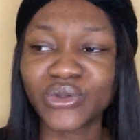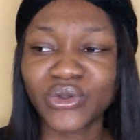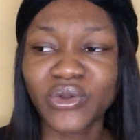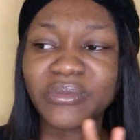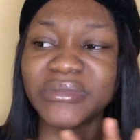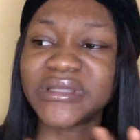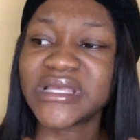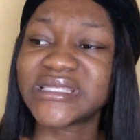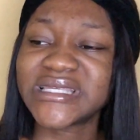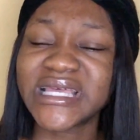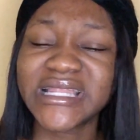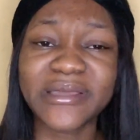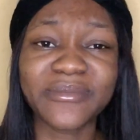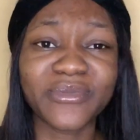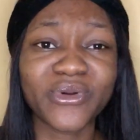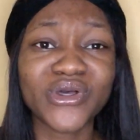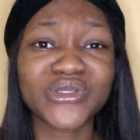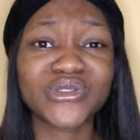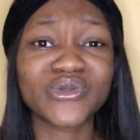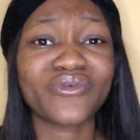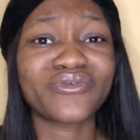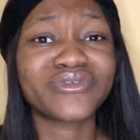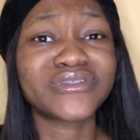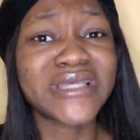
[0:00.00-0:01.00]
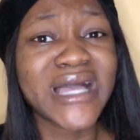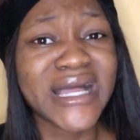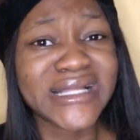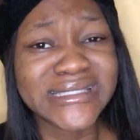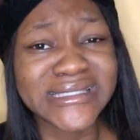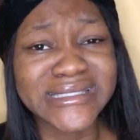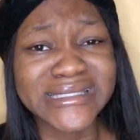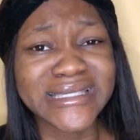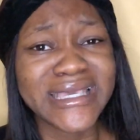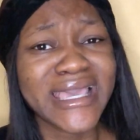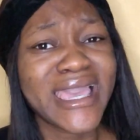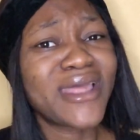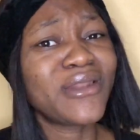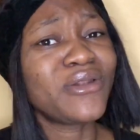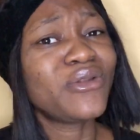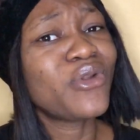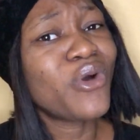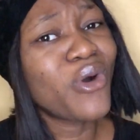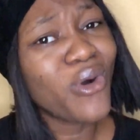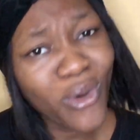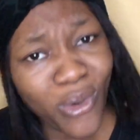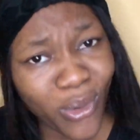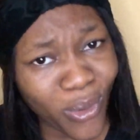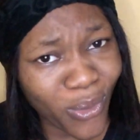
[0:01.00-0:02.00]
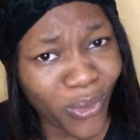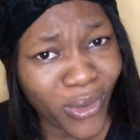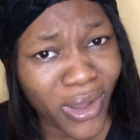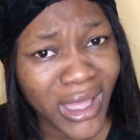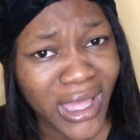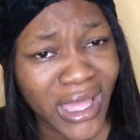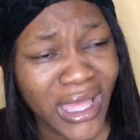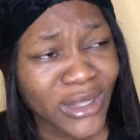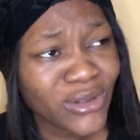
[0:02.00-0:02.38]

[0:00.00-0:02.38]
nominated him because of Tati. Hello?